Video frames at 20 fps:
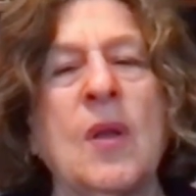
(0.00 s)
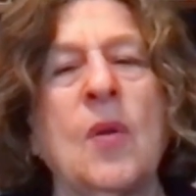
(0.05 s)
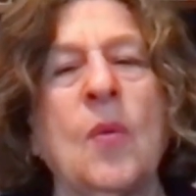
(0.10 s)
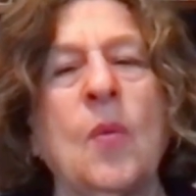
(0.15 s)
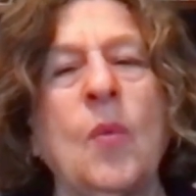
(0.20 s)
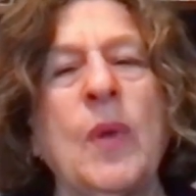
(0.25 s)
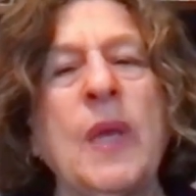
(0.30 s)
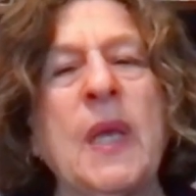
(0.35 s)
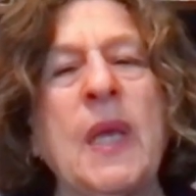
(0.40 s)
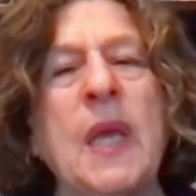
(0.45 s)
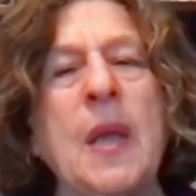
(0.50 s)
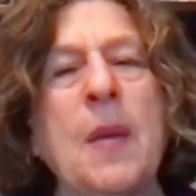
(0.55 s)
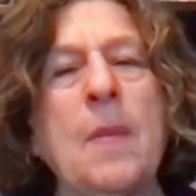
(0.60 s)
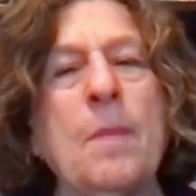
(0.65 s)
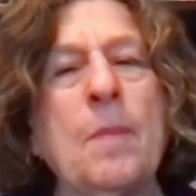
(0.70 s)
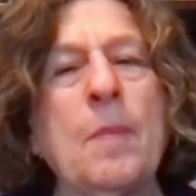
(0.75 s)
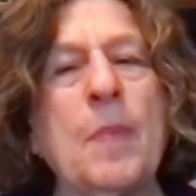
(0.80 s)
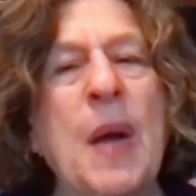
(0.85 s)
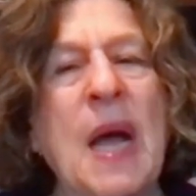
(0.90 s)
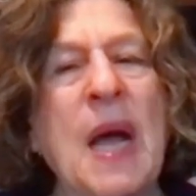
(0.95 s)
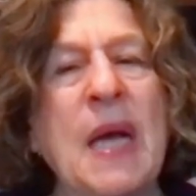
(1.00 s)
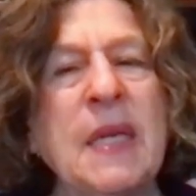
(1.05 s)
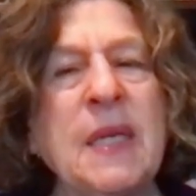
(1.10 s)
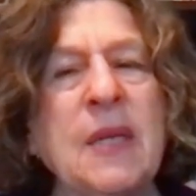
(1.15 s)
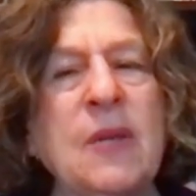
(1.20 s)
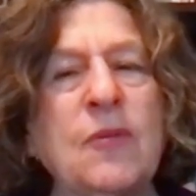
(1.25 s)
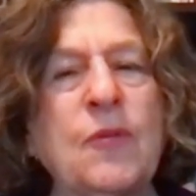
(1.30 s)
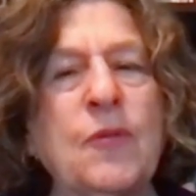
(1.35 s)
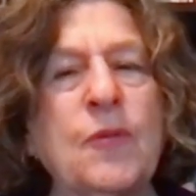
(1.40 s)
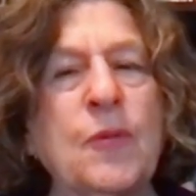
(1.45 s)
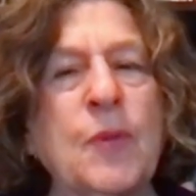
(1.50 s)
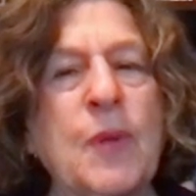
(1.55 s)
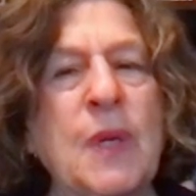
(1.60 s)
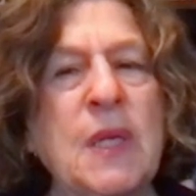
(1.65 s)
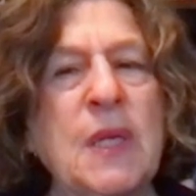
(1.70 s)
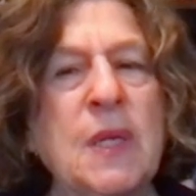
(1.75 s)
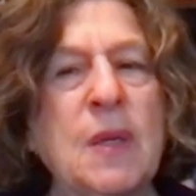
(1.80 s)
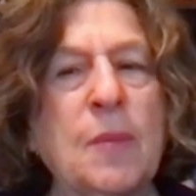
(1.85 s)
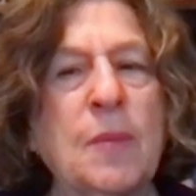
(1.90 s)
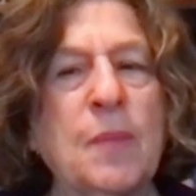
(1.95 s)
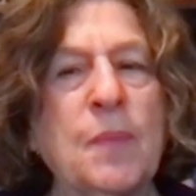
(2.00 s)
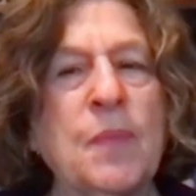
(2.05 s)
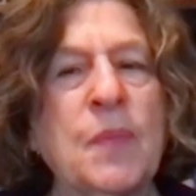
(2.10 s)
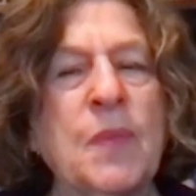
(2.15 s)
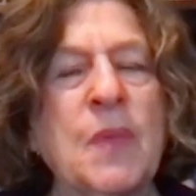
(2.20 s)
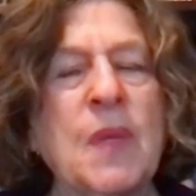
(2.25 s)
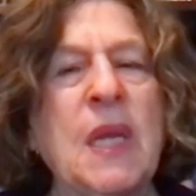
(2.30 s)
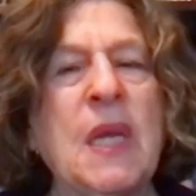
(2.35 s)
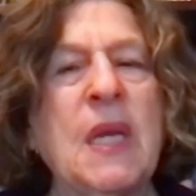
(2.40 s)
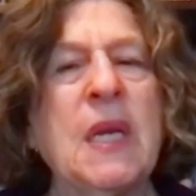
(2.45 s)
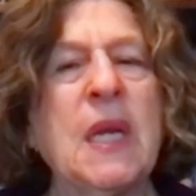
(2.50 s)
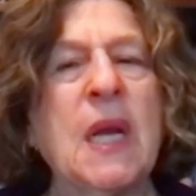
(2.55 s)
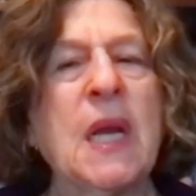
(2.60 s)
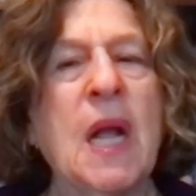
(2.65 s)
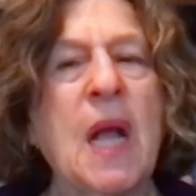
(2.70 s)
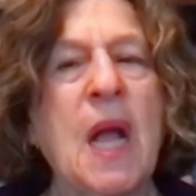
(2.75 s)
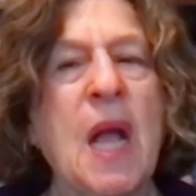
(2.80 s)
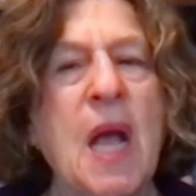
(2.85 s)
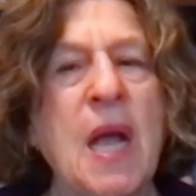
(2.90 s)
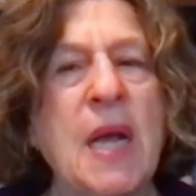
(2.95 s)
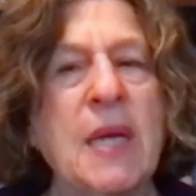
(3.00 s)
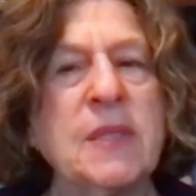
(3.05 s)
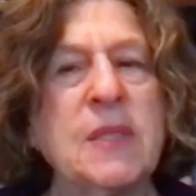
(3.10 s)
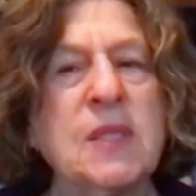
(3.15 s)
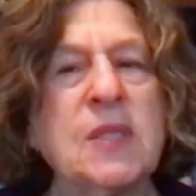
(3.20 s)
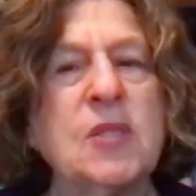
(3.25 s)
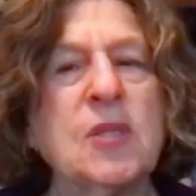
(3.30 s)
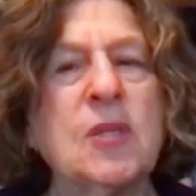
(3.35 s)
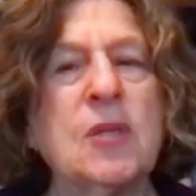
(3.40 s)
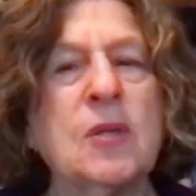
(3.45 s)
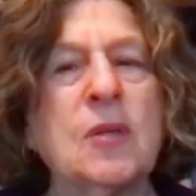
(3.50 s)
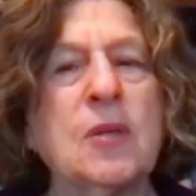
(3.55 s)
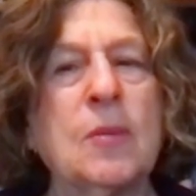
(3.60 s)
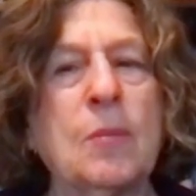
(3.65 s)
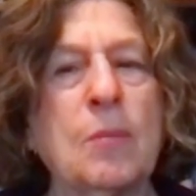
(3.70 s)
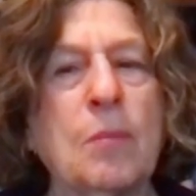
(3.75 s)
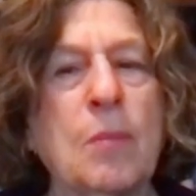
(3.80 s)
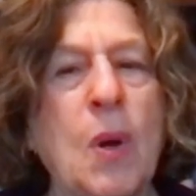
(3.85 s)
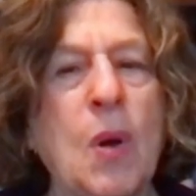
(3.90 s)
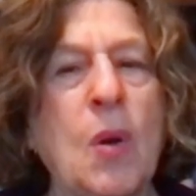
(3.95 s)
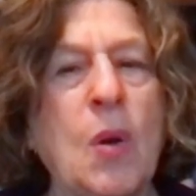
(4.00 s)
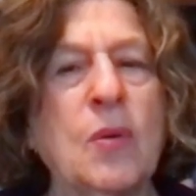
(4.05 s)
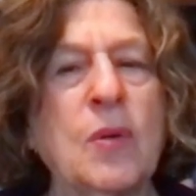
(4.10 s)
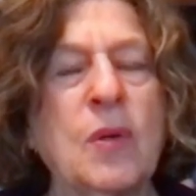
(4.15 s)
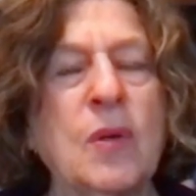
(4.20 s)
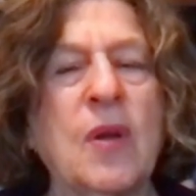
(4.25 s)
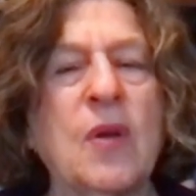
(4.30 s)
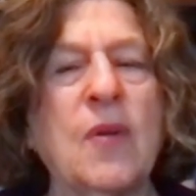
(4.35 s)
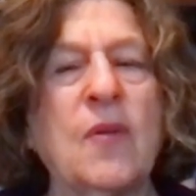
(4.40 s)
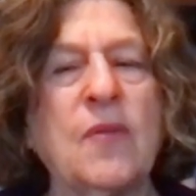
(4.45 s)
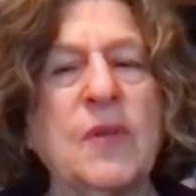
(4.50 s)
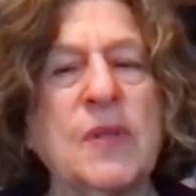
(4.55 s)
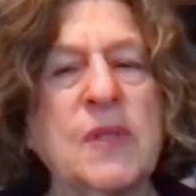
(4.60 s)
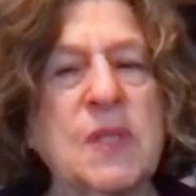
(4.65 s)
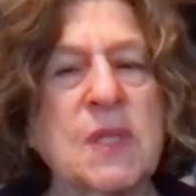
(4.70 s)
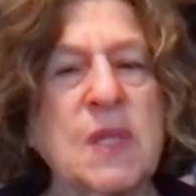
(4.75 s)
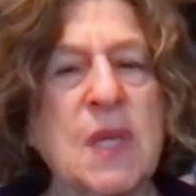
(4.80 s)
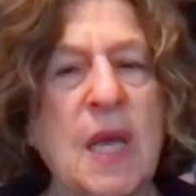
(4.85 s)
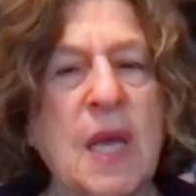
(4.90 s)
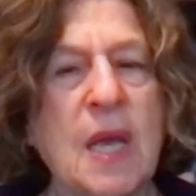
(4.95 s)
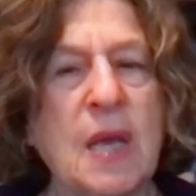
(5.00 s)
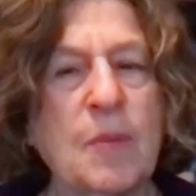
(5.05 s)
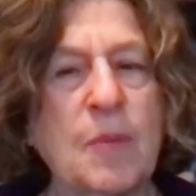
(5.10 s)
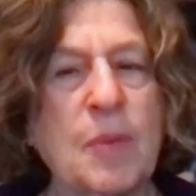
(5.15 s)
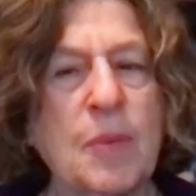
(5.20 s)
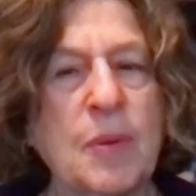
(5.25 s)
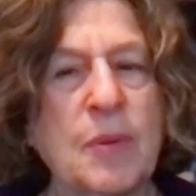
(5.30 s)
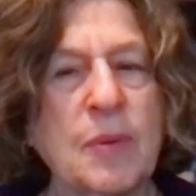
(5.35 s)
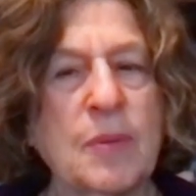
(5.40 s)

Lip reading: We embody freedom in a constant mode of escape.